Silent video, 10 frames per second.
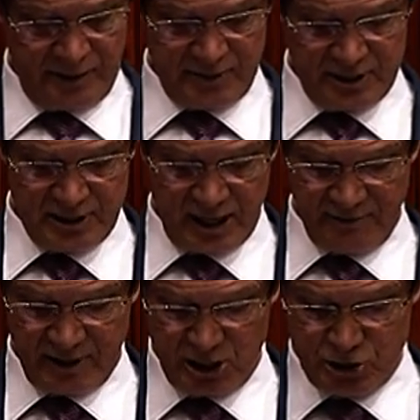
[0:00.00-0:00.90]
These
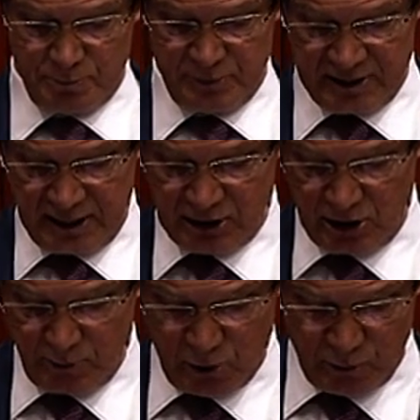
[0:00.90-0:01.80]
safeguards,
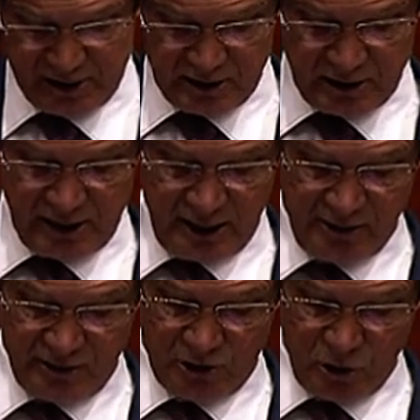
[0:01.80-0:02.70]
particularly more recently
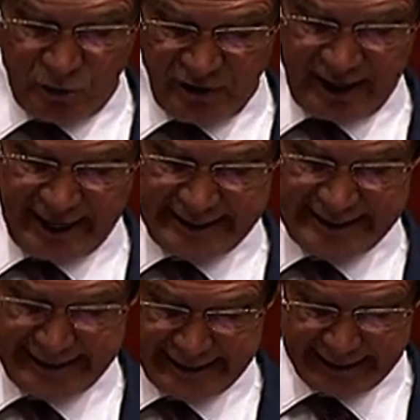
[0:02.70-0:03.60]
under the
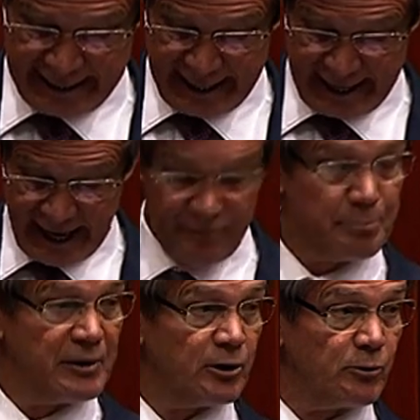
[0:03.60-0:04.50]
COVID-19, have
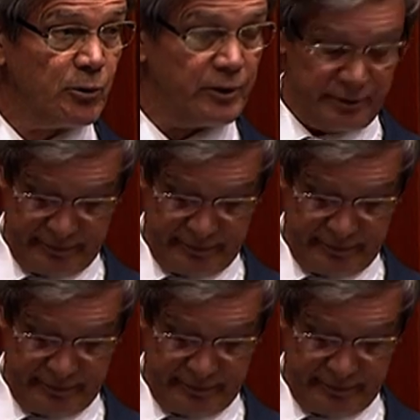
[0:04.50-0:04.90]
been eroded.